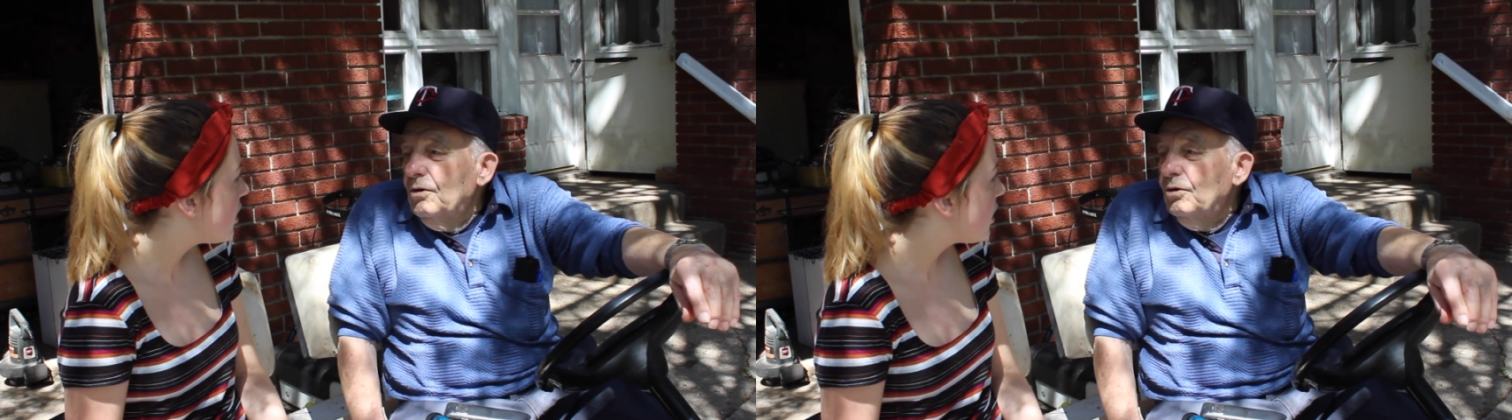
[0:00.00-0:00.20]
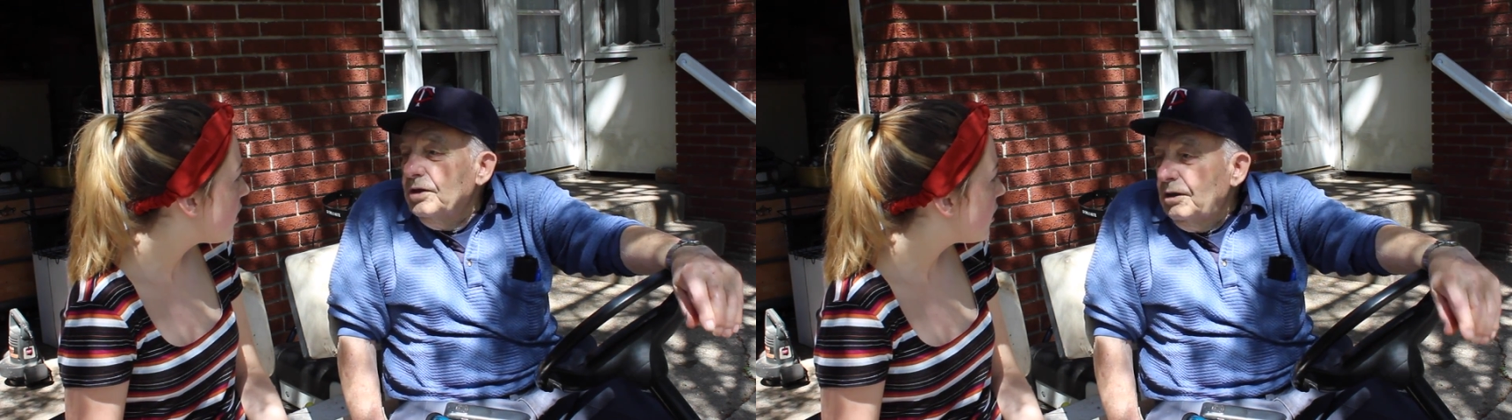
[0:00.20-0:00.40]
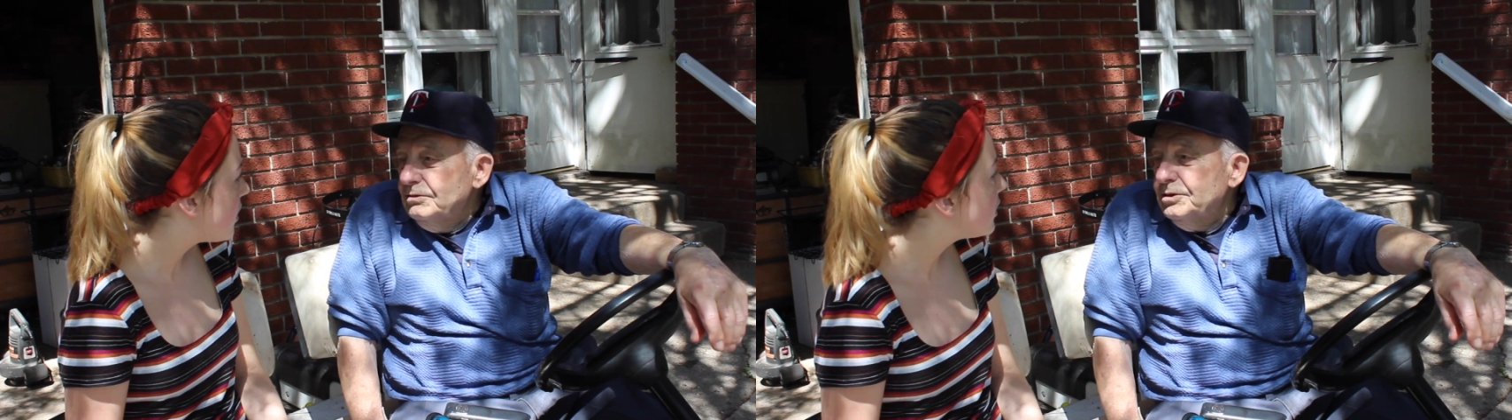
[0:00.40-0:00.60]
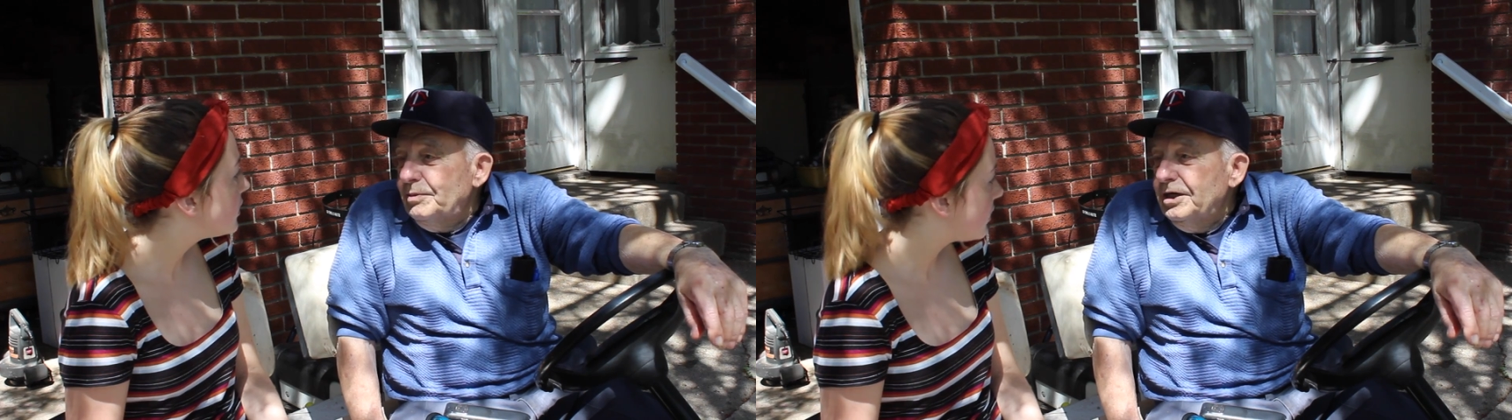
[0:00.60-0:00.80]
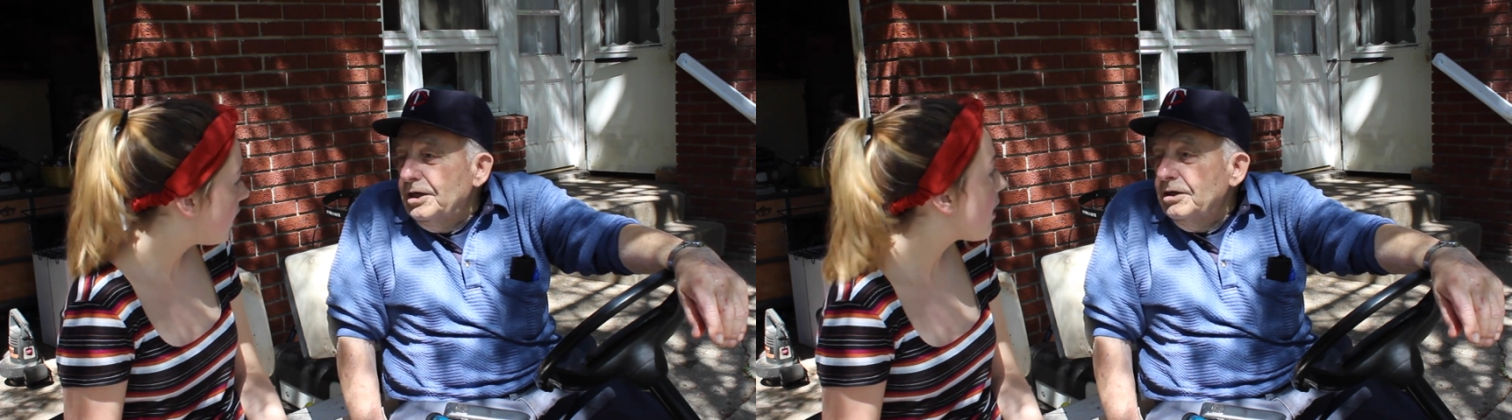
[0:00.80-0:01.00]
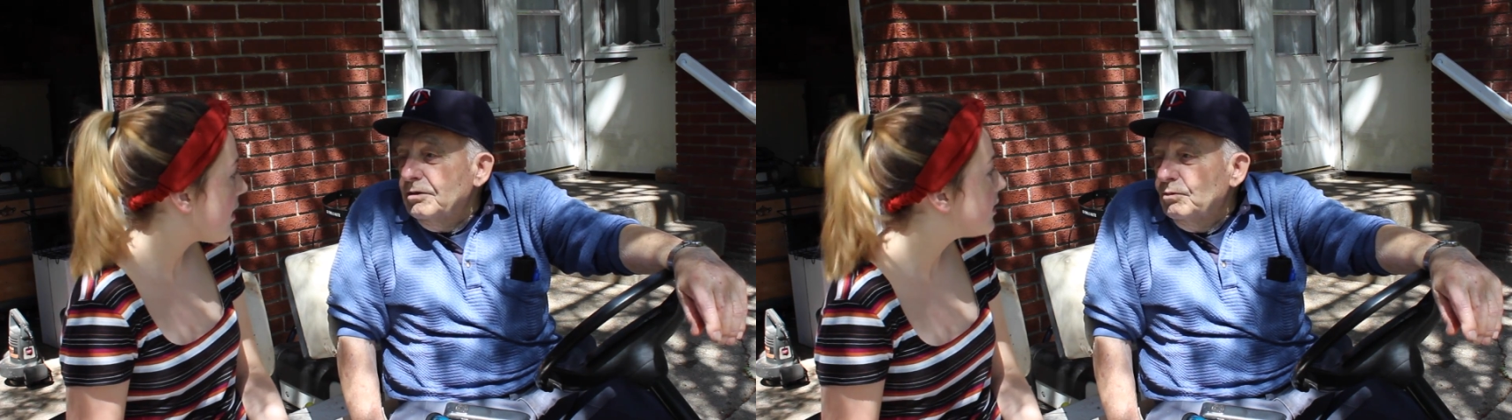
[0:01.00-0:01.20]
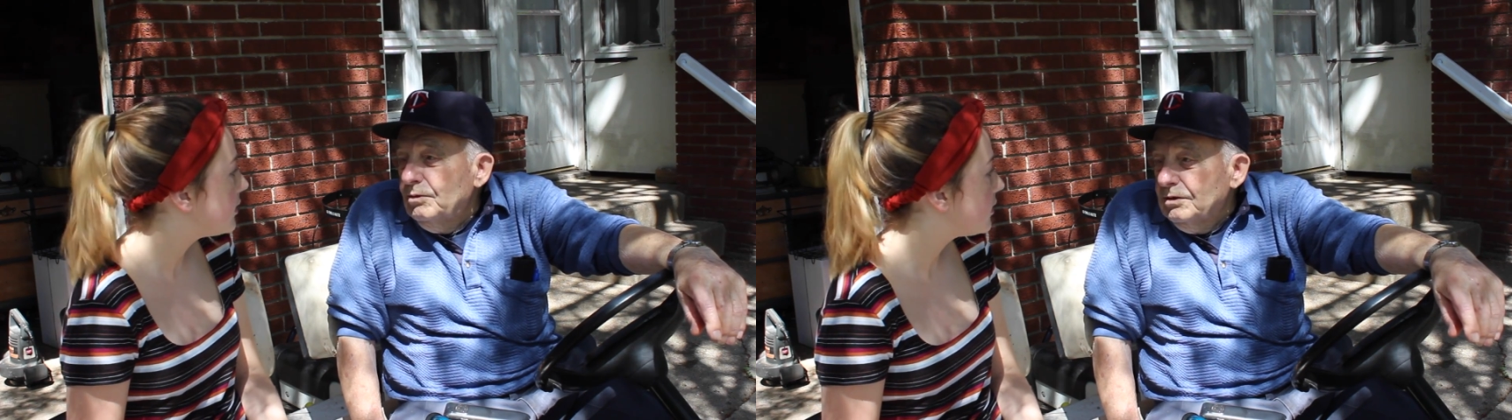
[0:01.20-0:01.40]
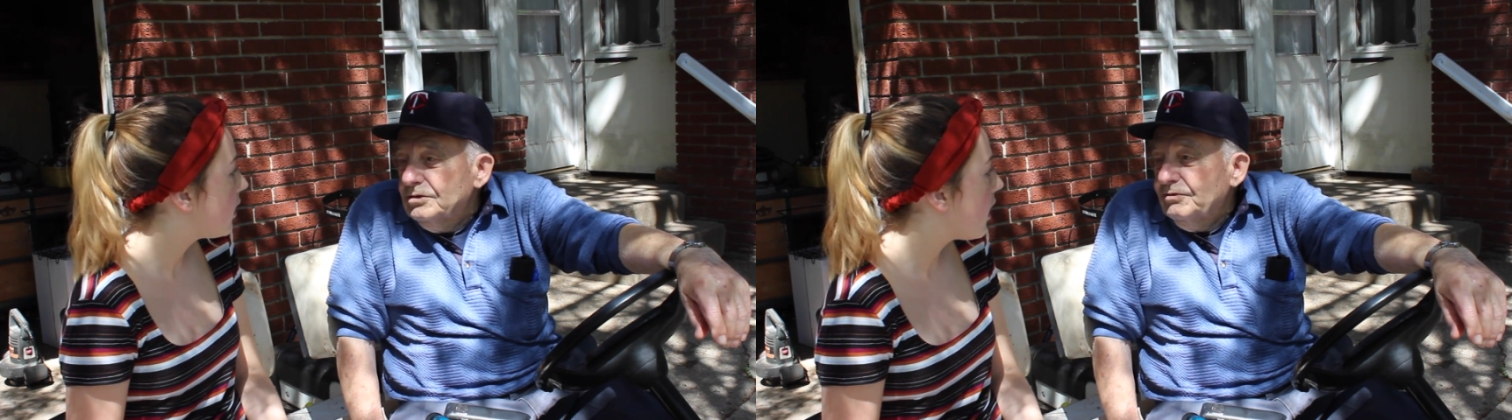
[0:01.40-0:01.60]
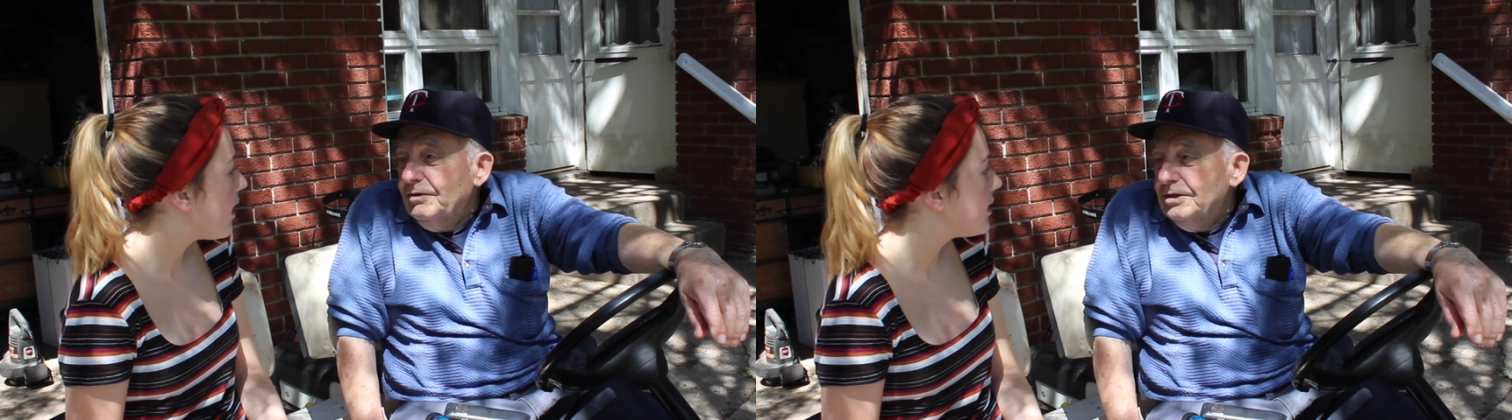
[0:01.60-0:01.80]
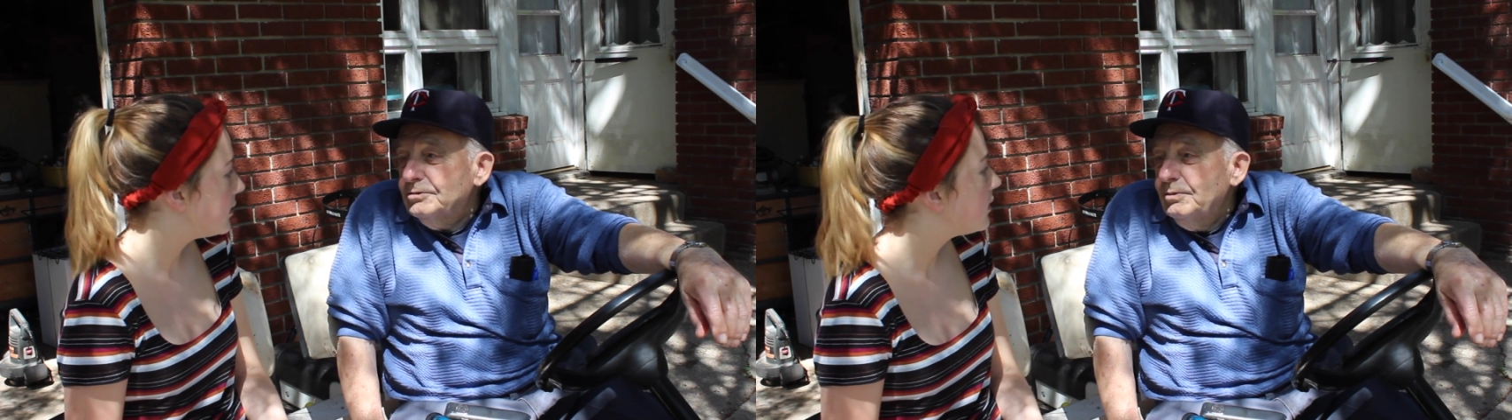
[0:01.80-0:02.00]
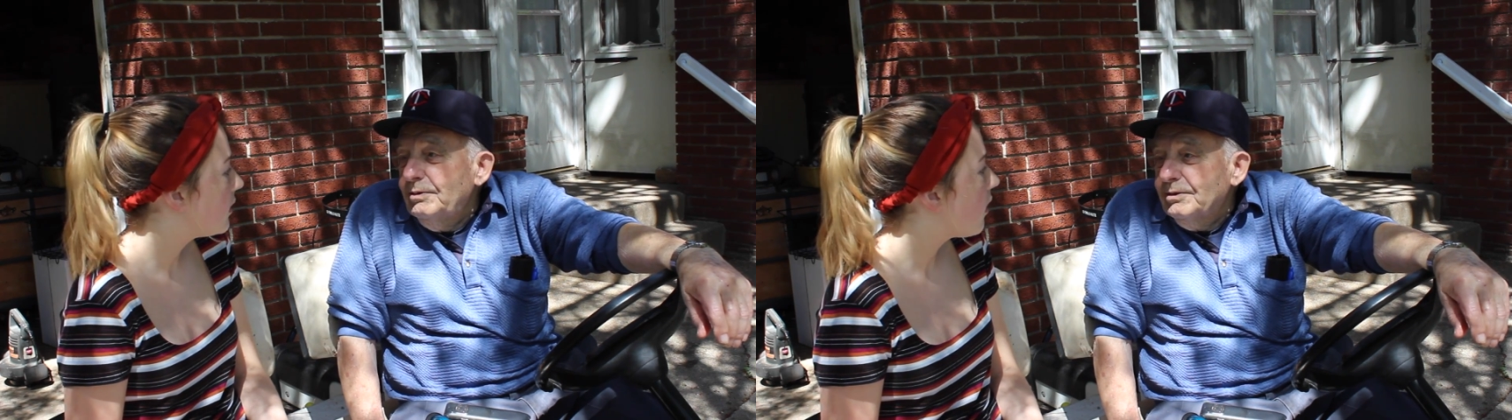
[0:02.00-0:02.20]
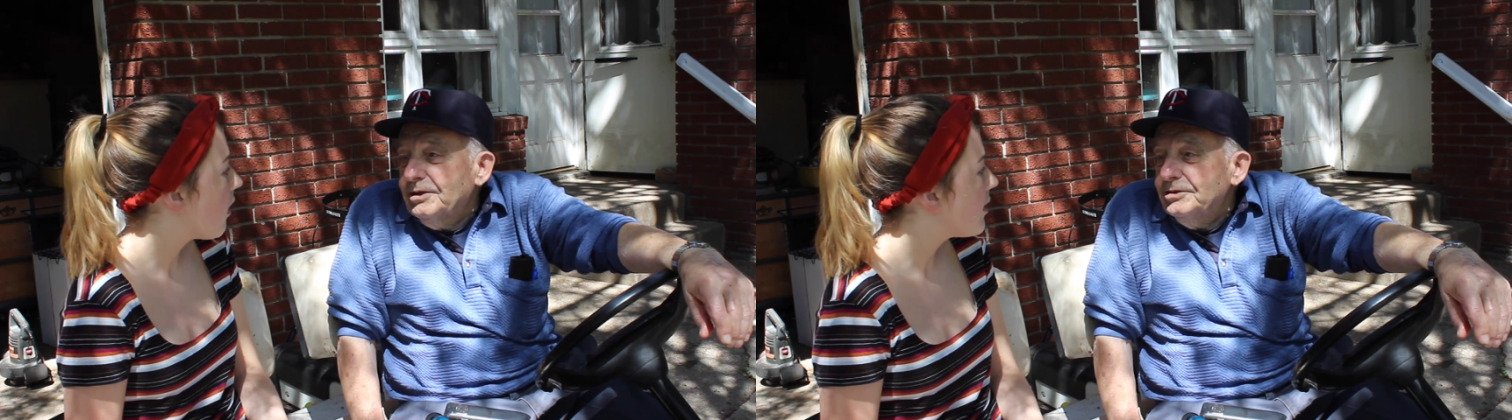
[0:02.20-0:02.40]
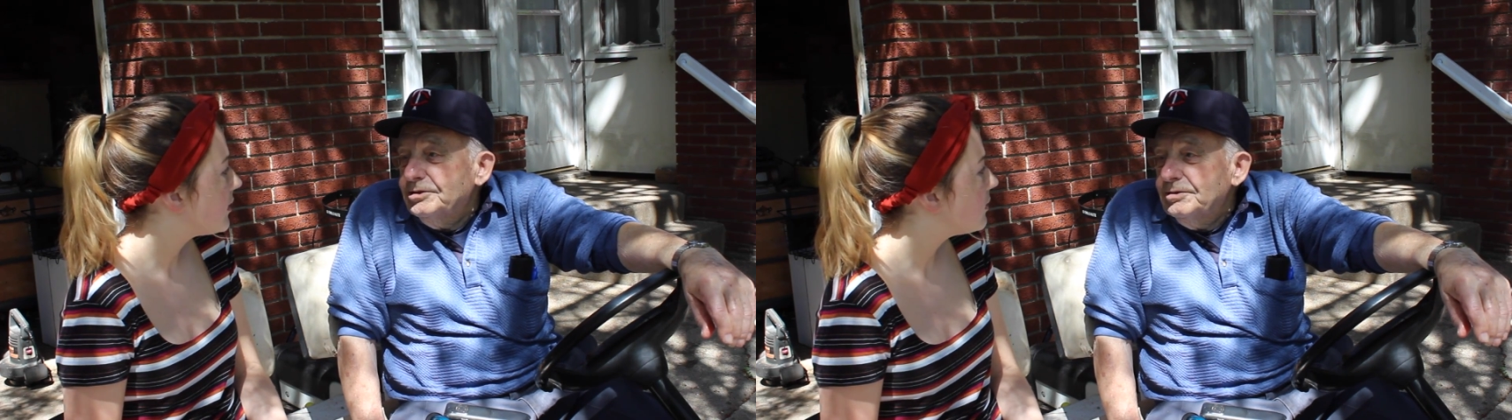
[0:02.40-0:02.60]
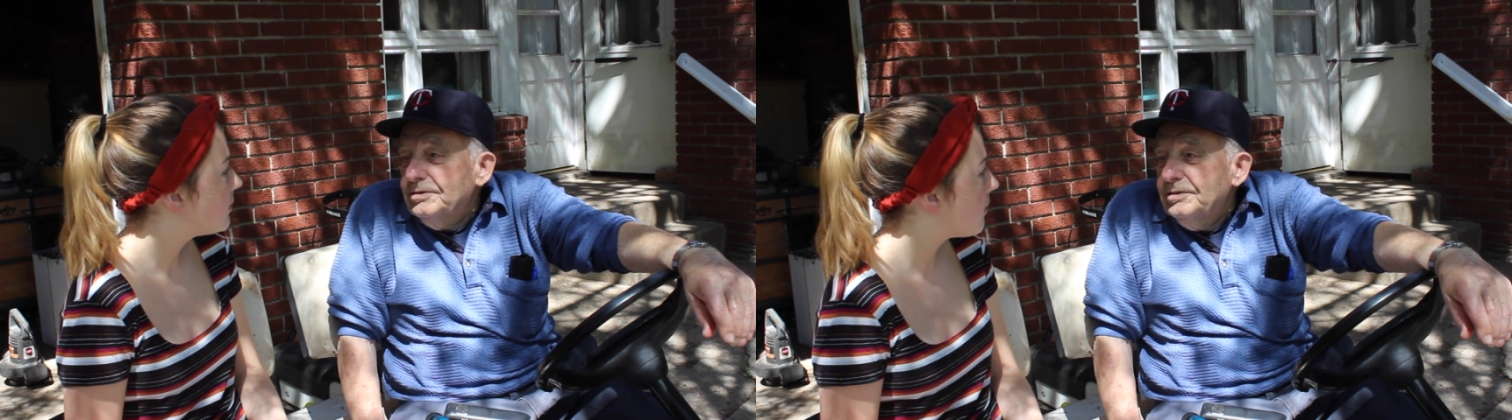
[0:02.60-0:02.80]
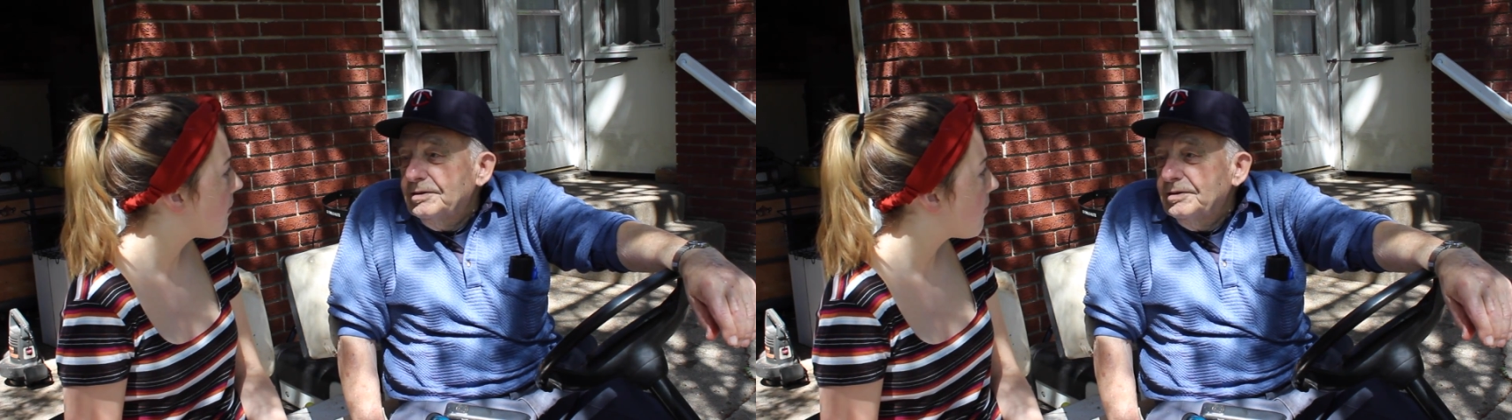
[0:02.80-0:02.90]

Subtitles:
Well, that was the beginning of the war as far as we were concerned.